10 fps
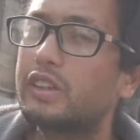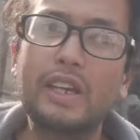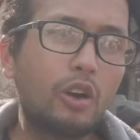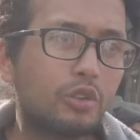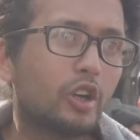this is
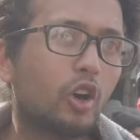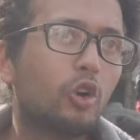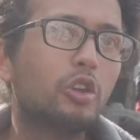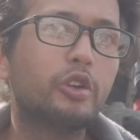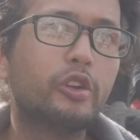how the
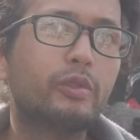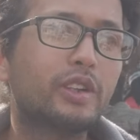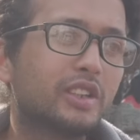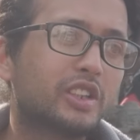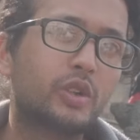whole
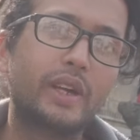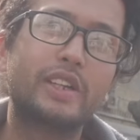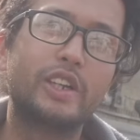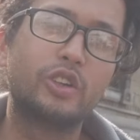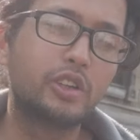universe is
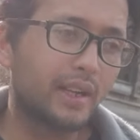created, you know,